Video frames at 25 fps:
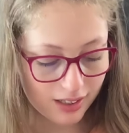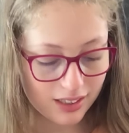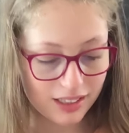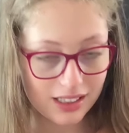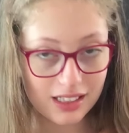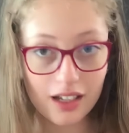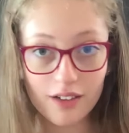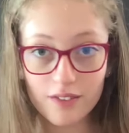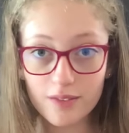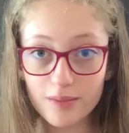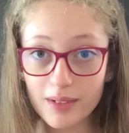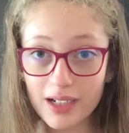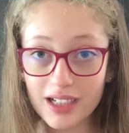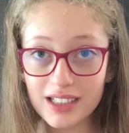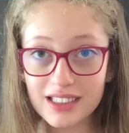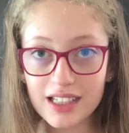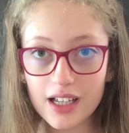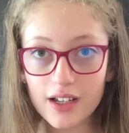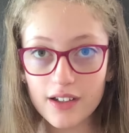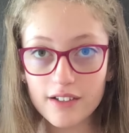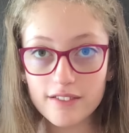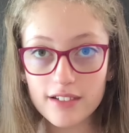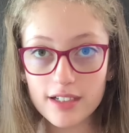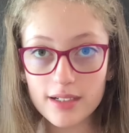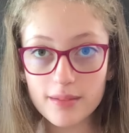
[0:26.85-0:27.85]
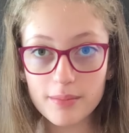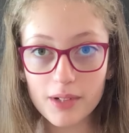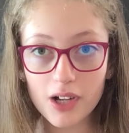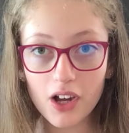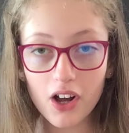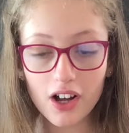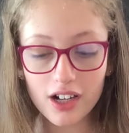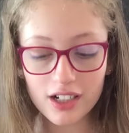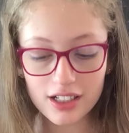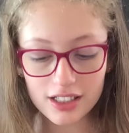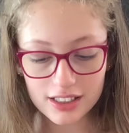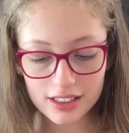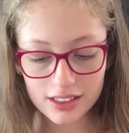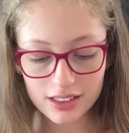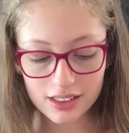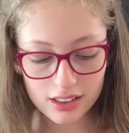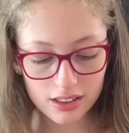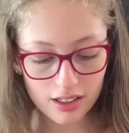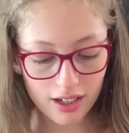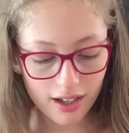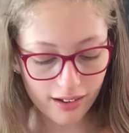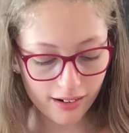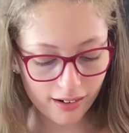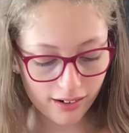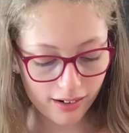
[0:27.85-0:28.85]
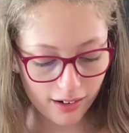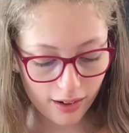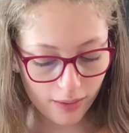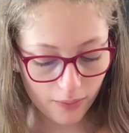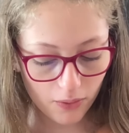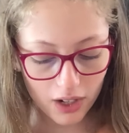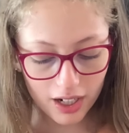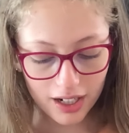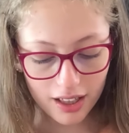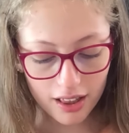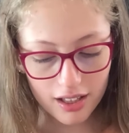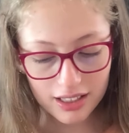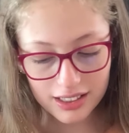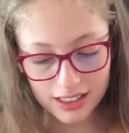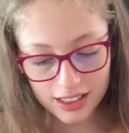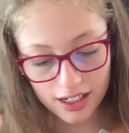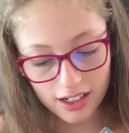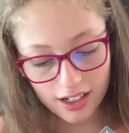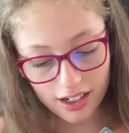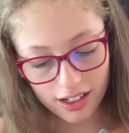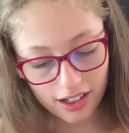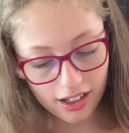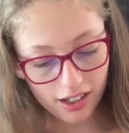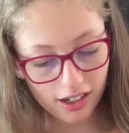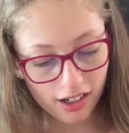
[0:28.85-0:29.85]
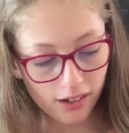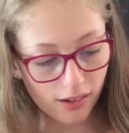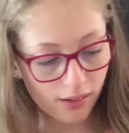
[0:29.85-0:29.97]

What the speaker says: 7x7 box? I don't know. What is in here?